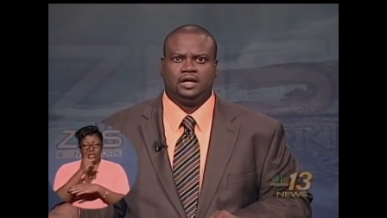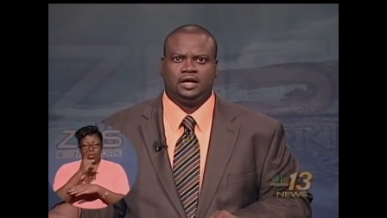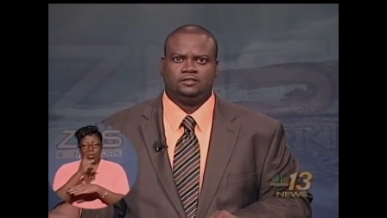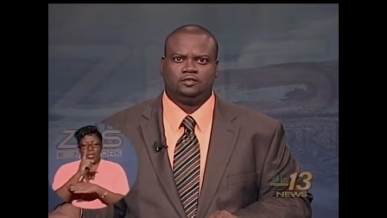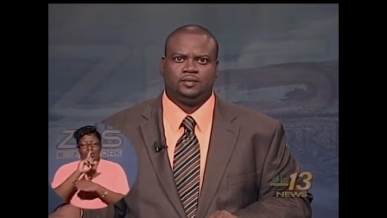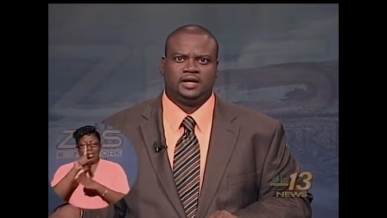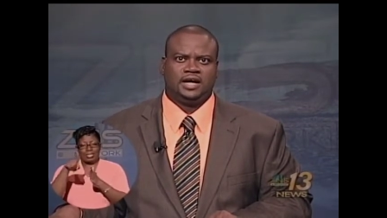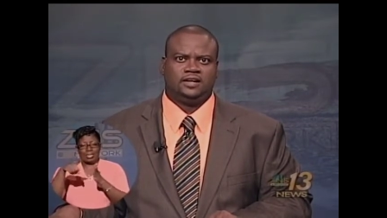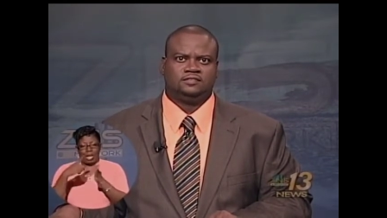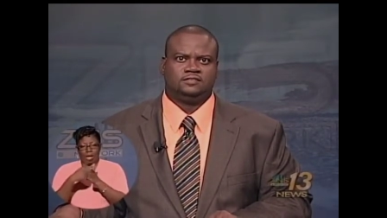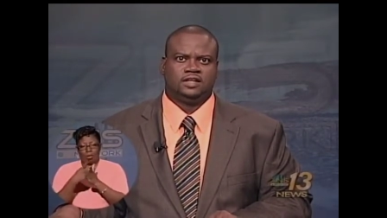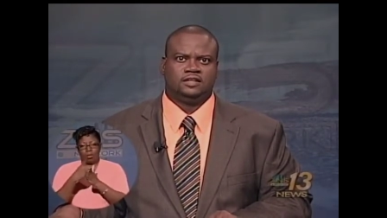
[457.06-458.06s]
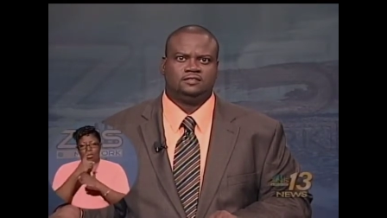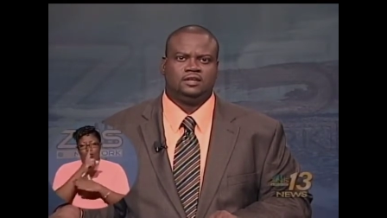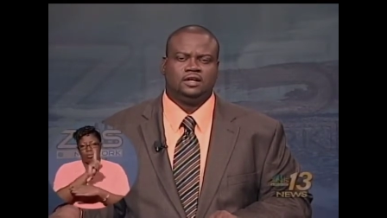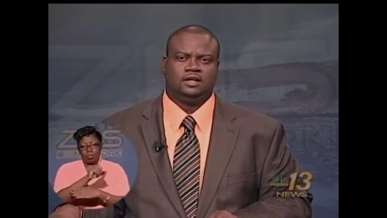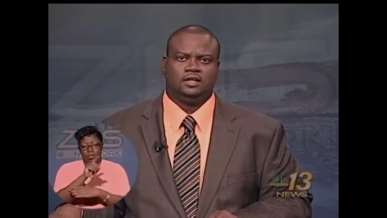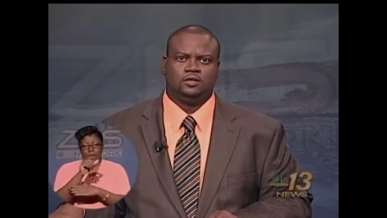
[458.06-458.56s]
ACP Hanna says
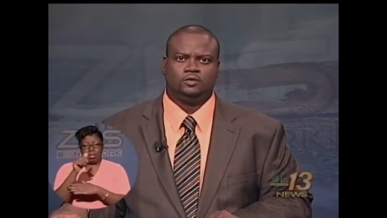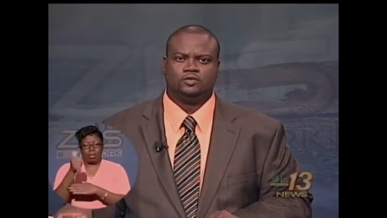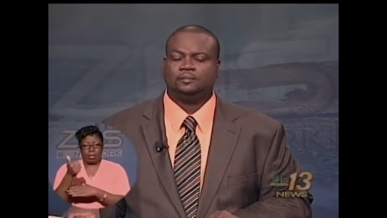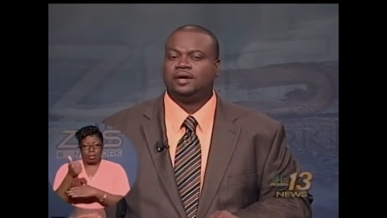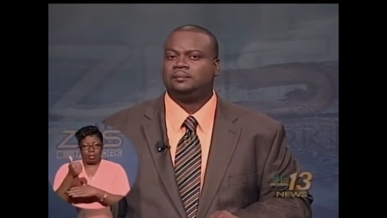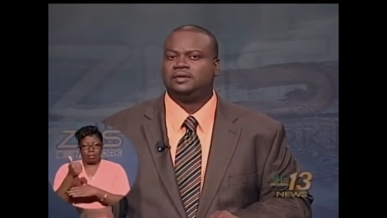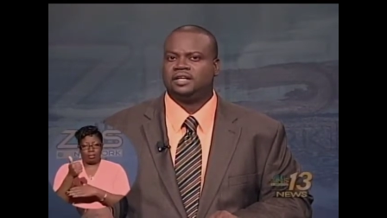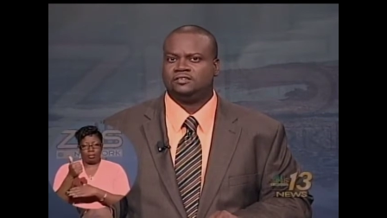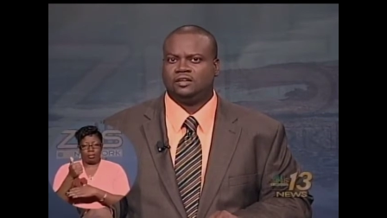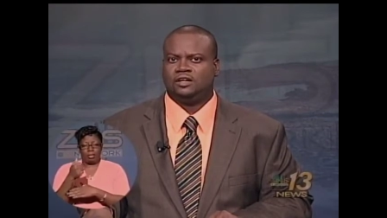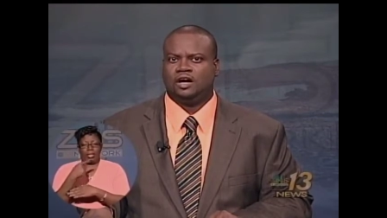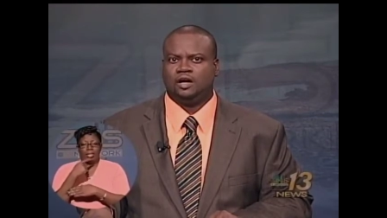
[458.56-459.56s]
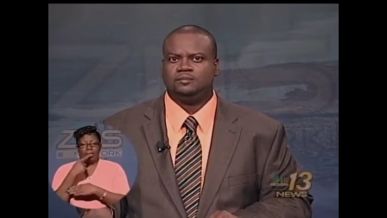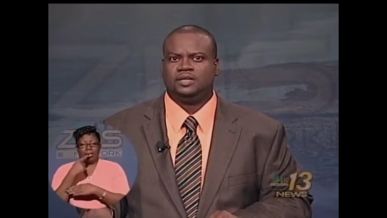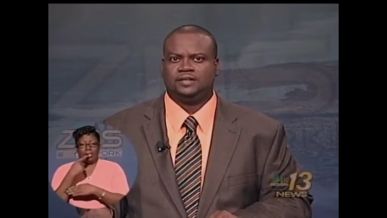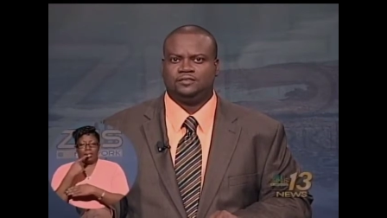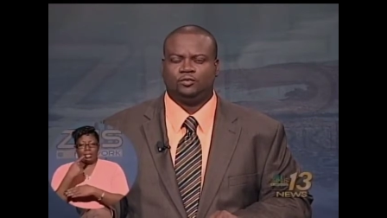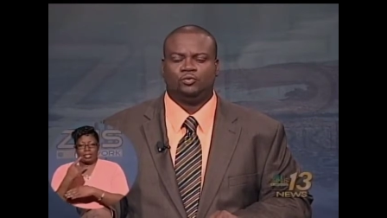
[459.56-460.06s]
he knows the public is alarmed
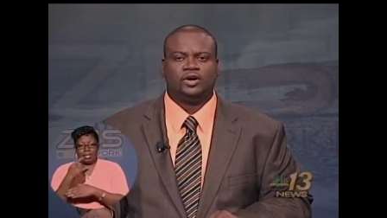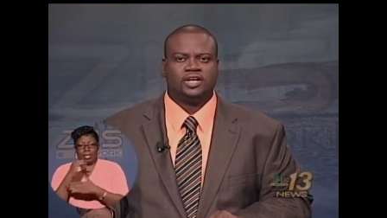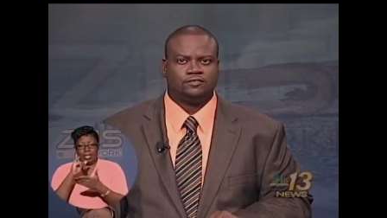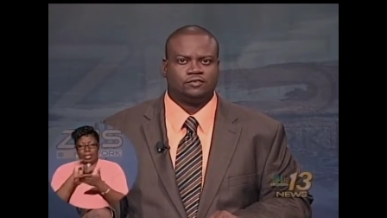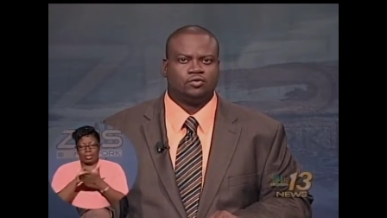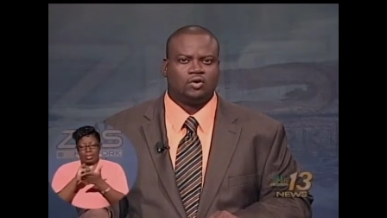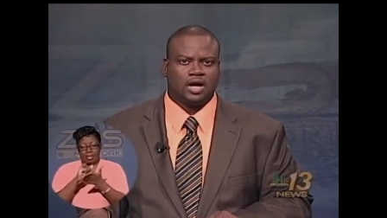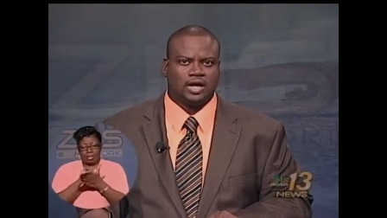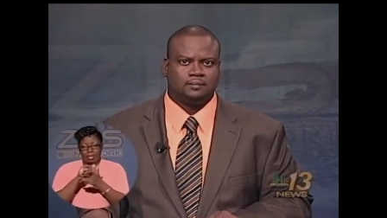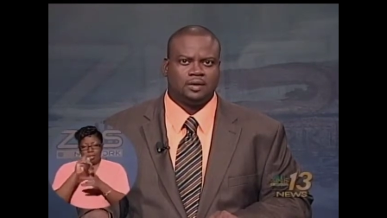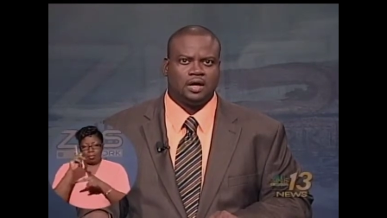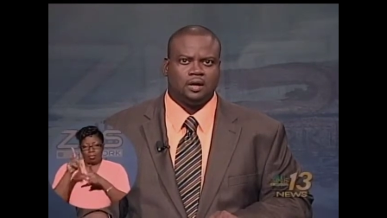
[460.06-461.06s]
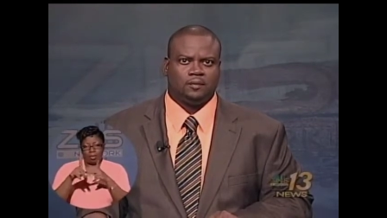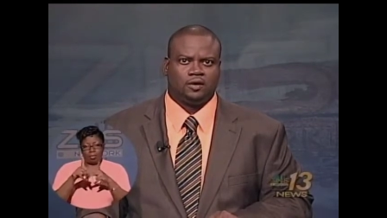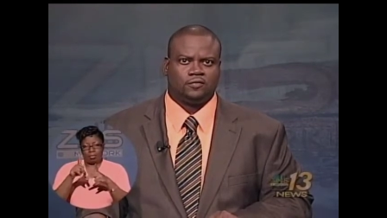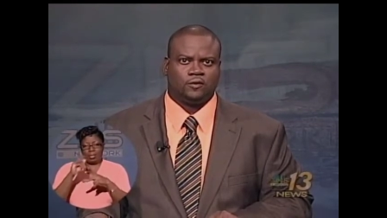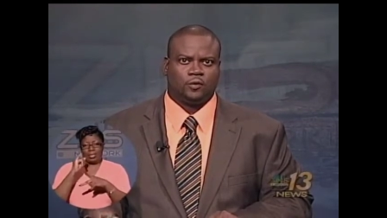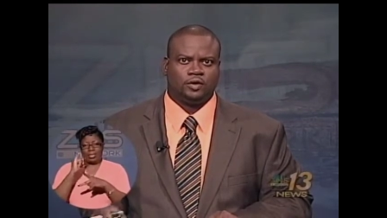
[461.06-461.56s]
at the rate of crime, but
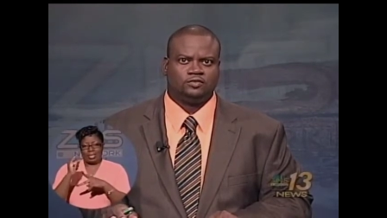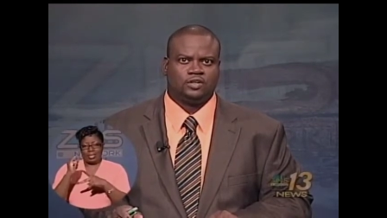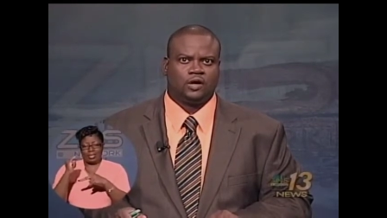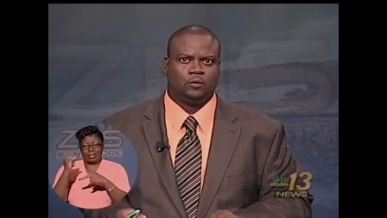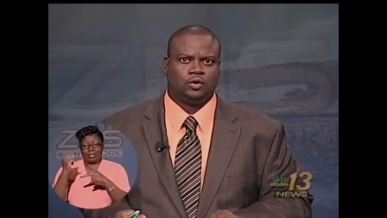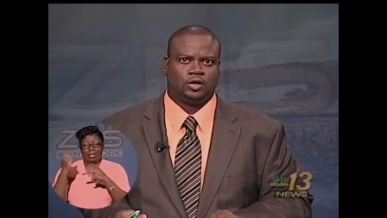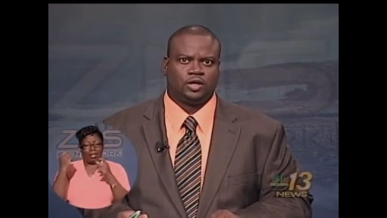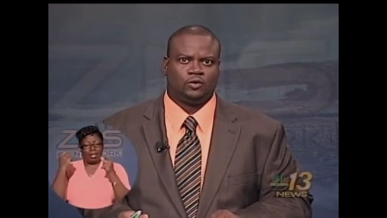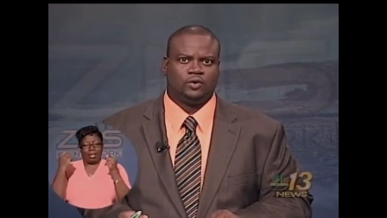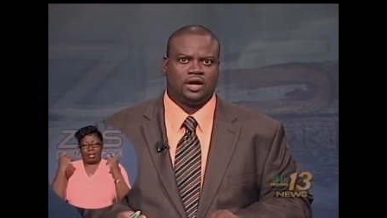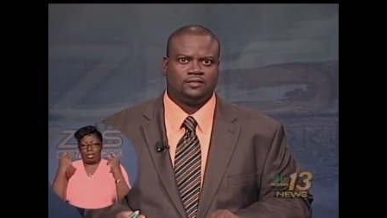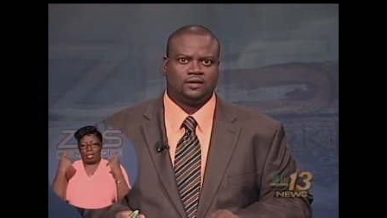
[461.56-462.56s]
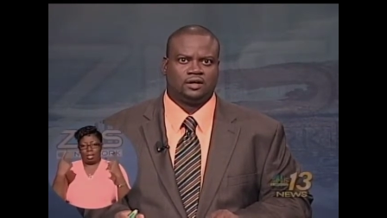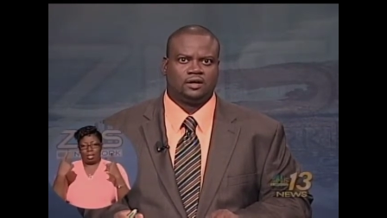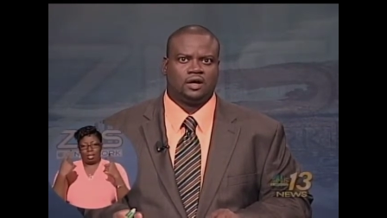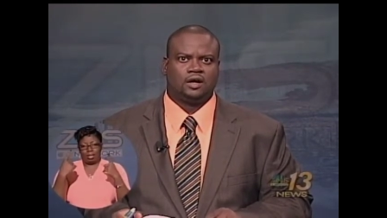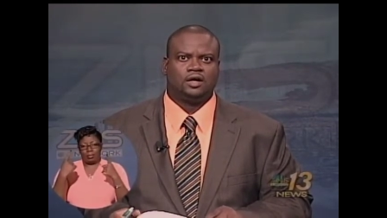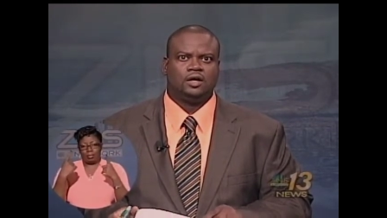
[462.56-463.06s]
authorities are working around the
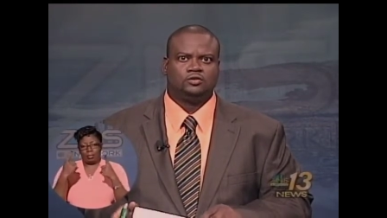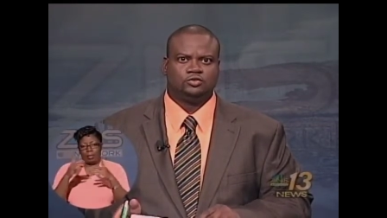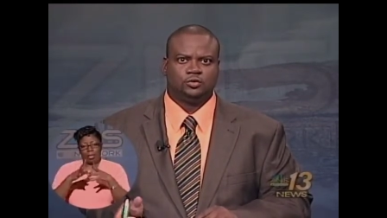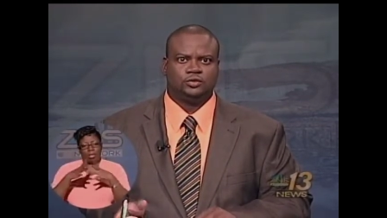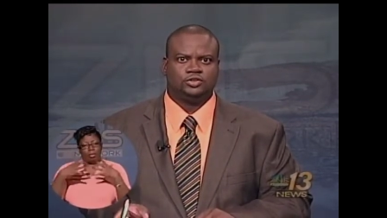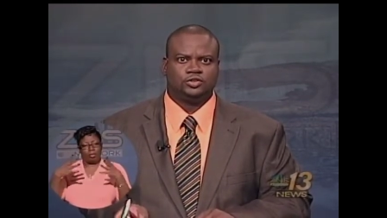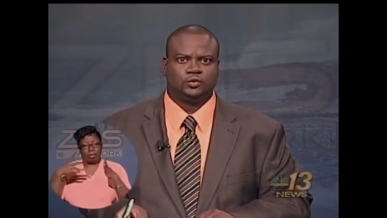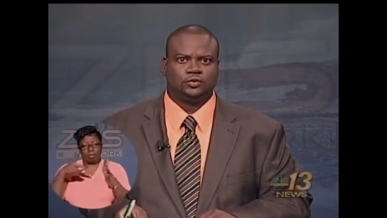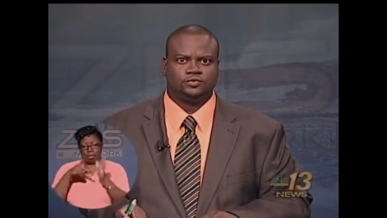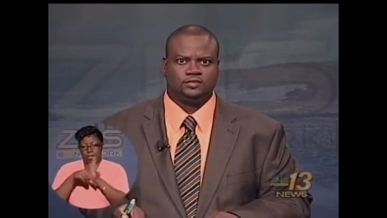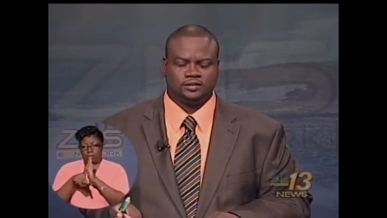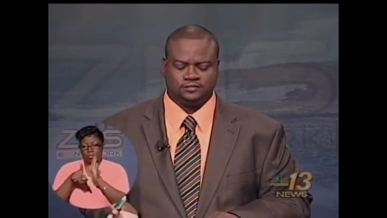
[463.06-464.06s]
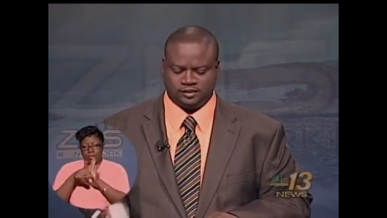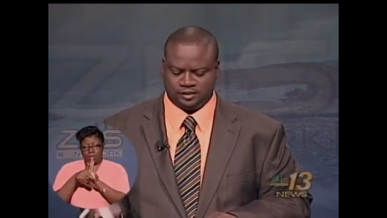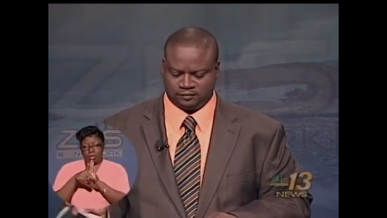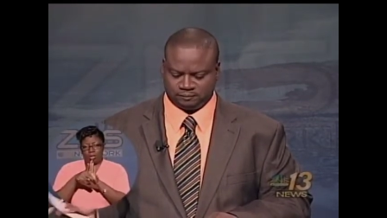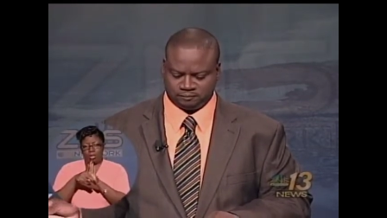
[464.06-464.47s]
clock to ensure safety.